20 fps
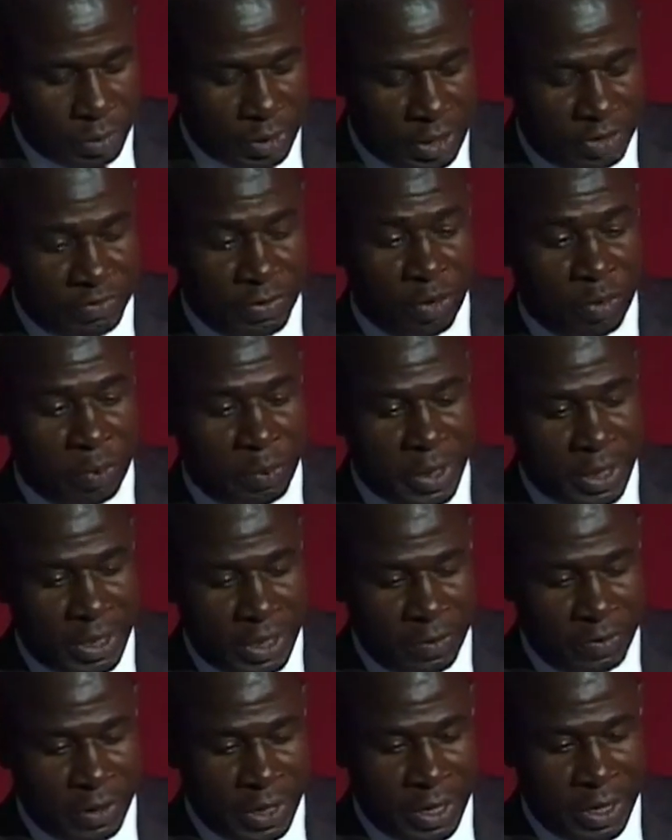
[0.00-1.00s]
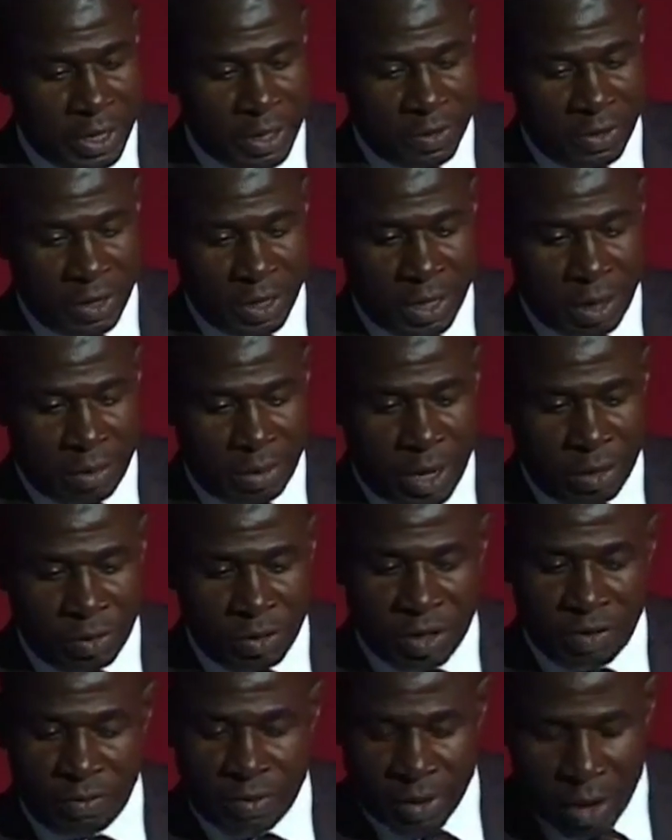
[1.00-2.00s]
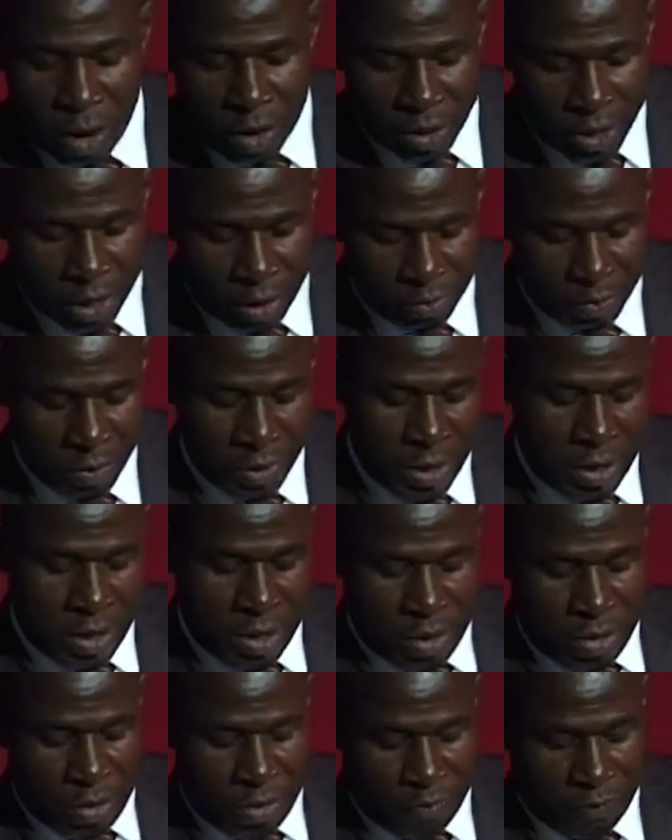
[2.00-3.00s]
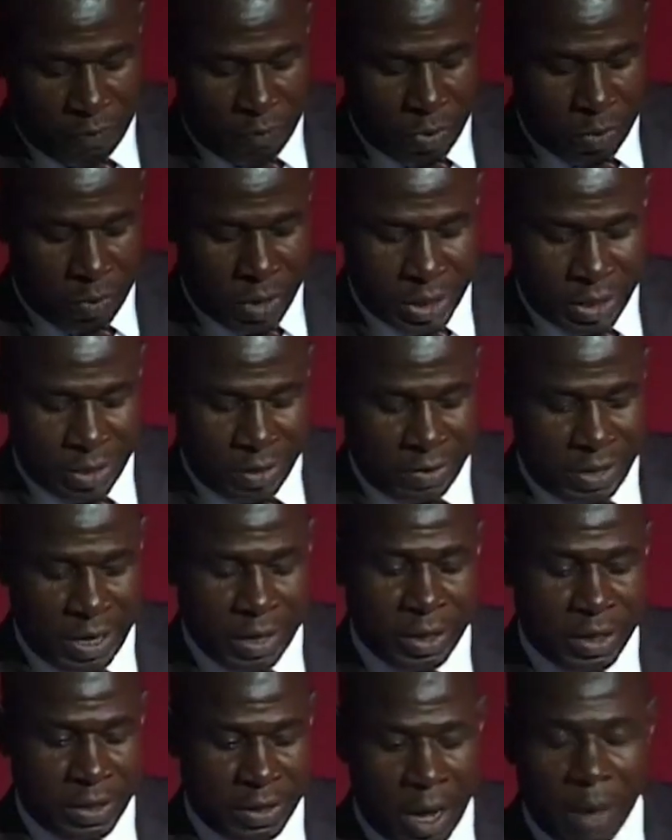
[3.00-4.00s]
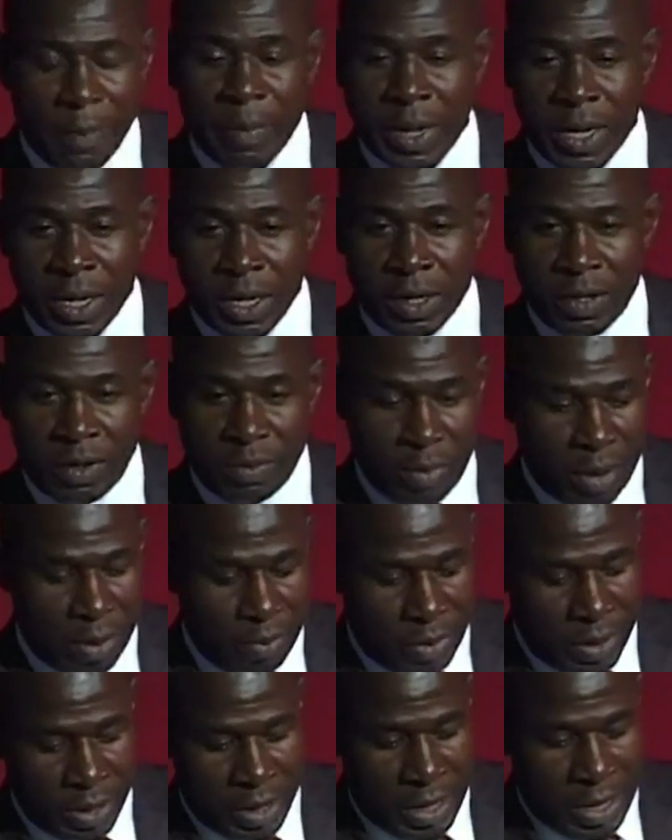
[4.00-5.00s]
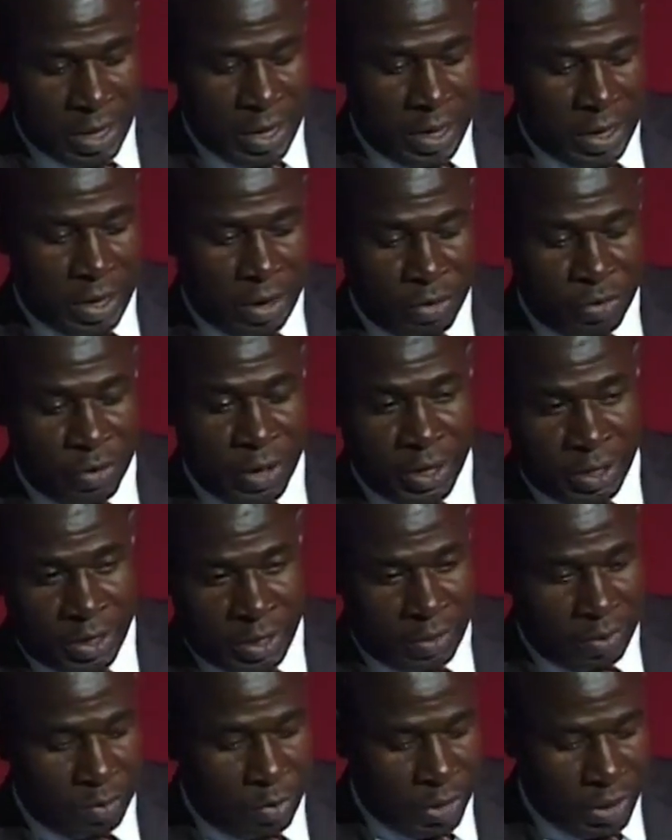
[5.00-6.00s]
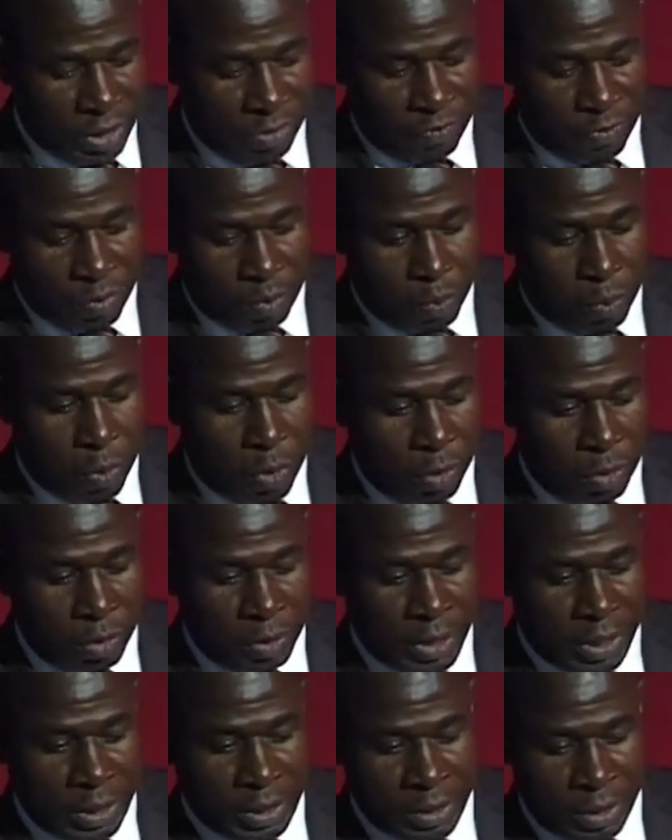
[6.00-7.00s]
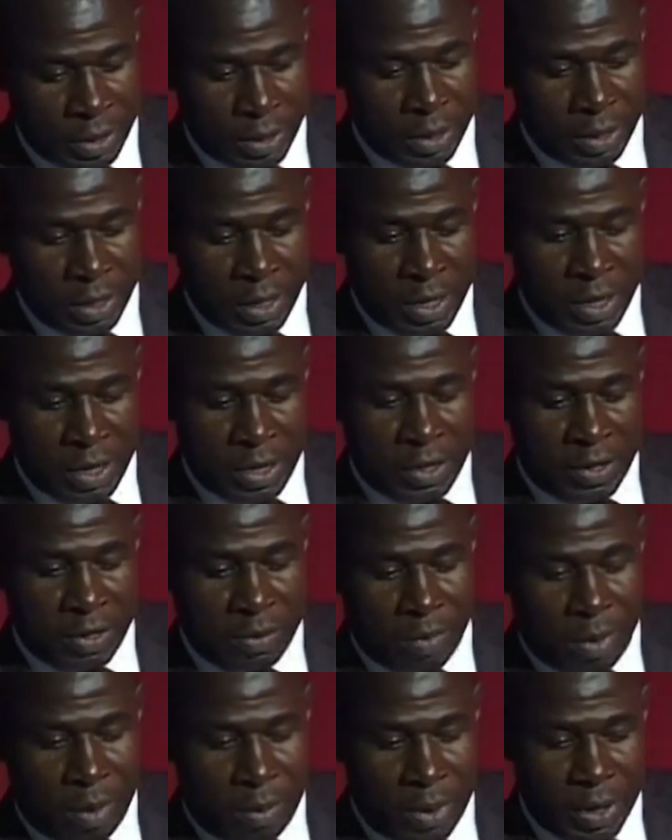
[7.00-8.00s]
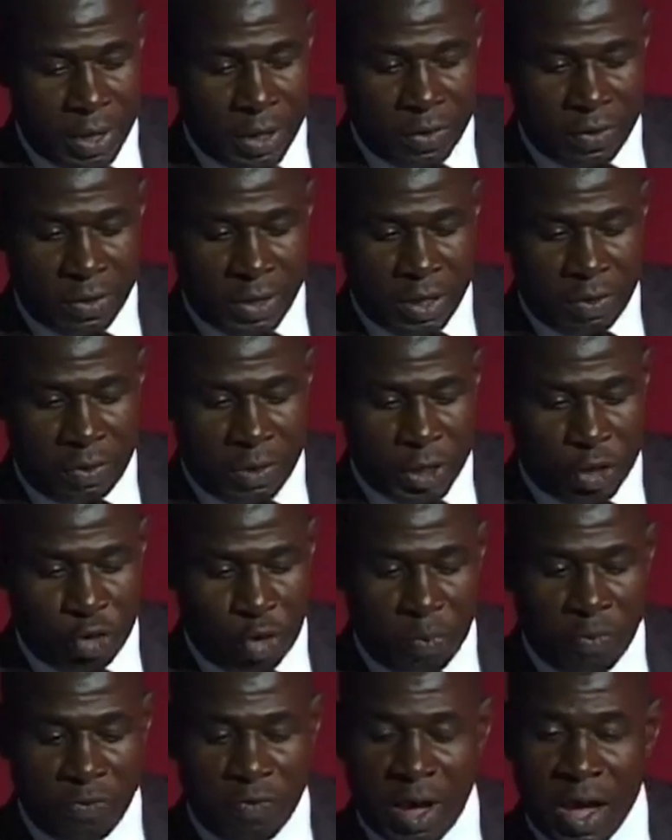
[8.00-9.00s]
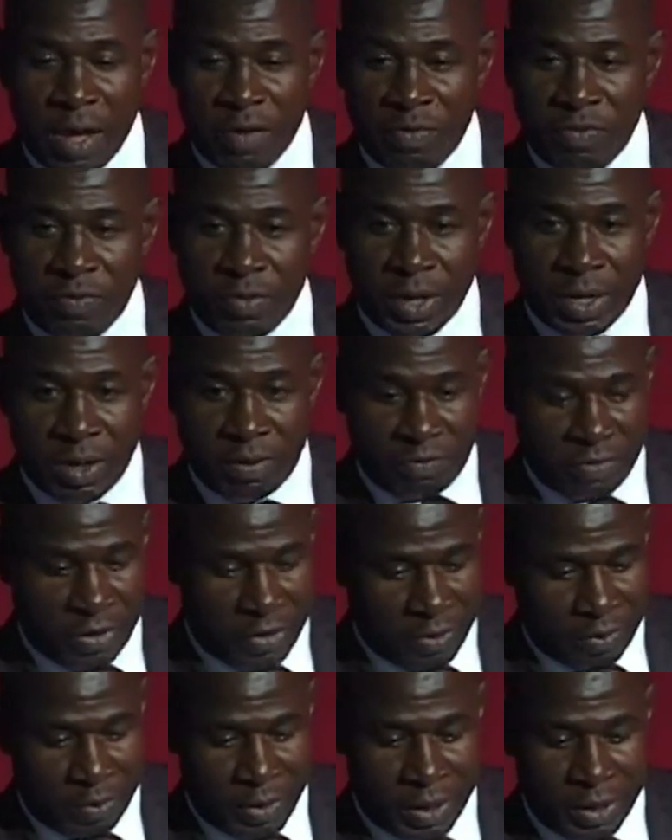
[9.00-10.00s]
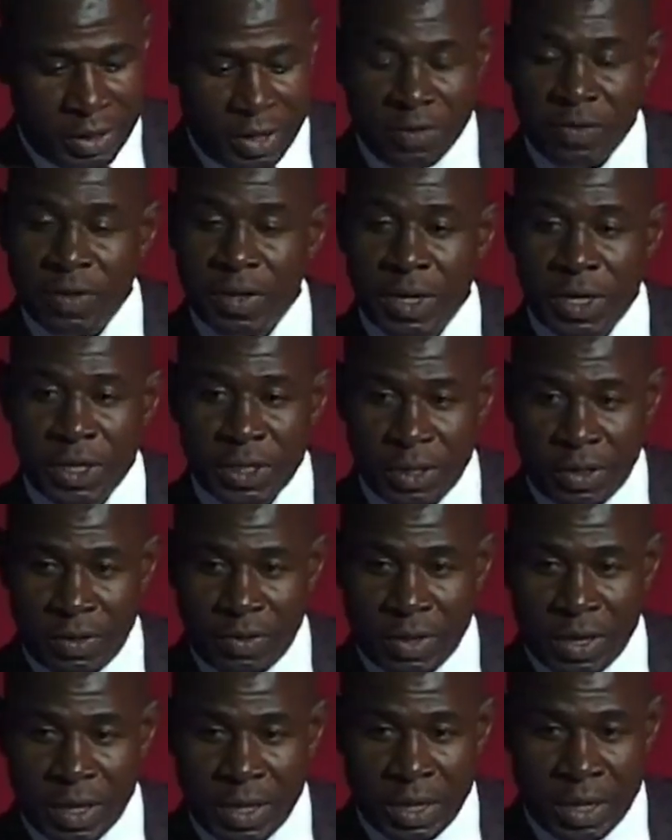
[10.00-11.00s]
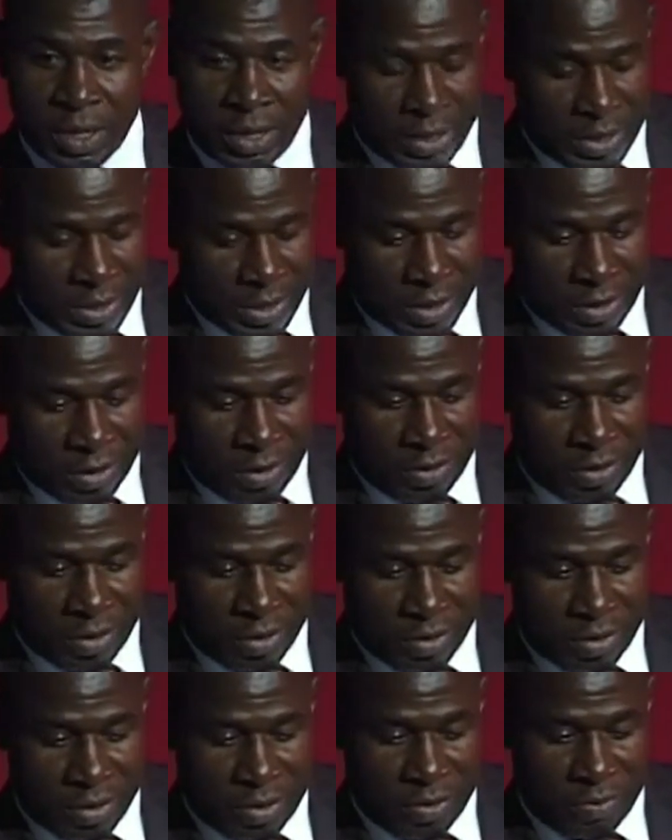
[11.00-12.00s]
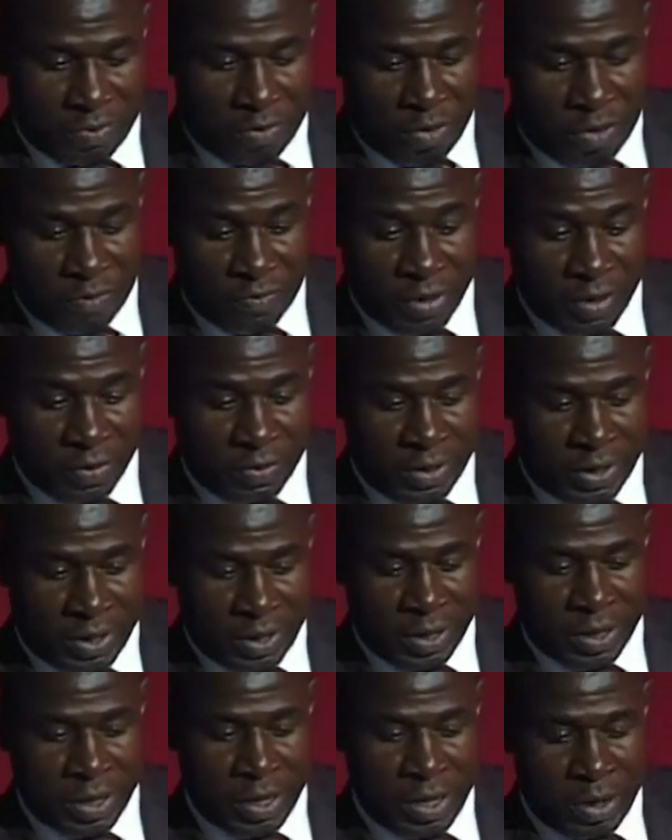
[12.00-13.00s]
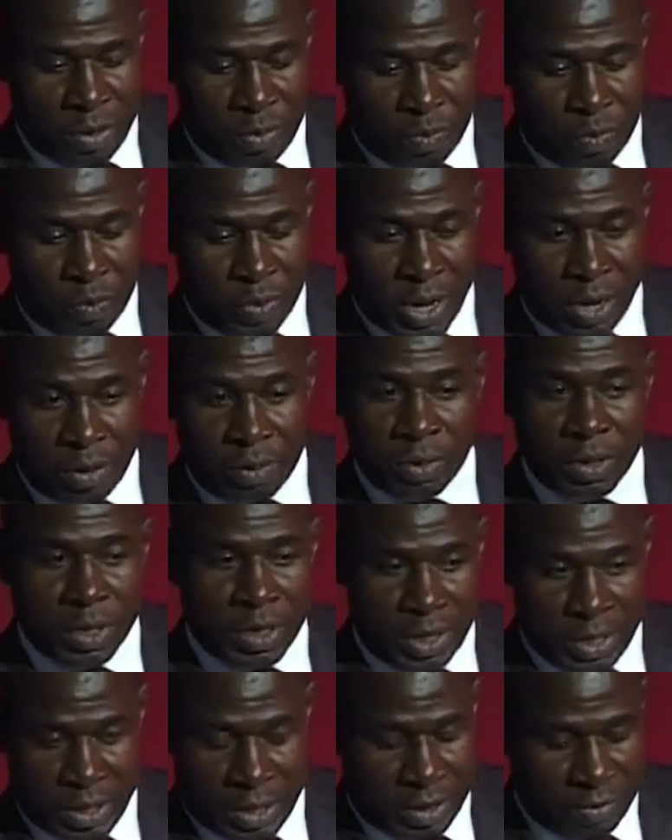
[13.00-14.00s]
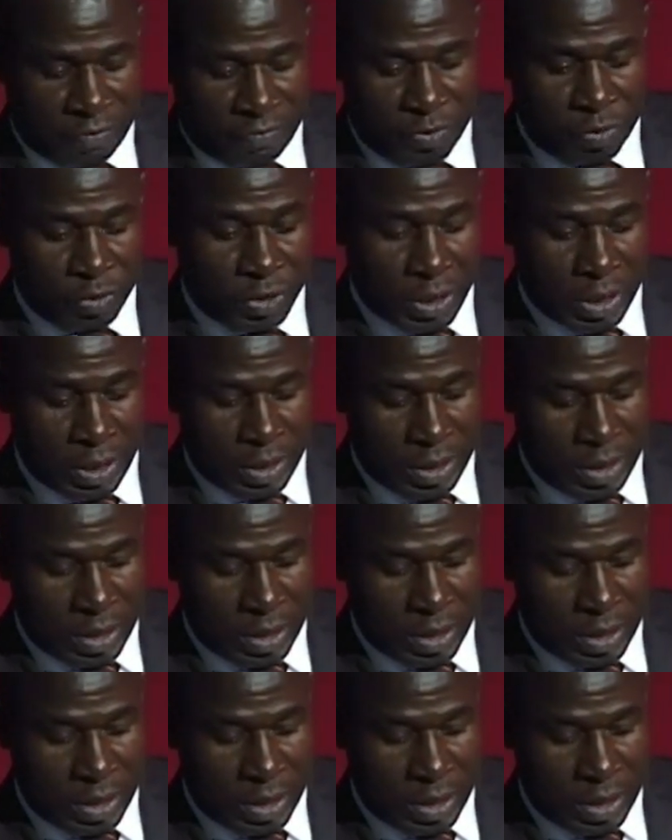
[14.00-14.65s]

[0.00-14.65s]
development in the energy sector, I'd like to give a roundup of what exactly is happening in Zimbabwe. Now, you heard in the morning from Paul that Zimbabwe is in the top 5 investment destinations. Obviously, we are looking at the future.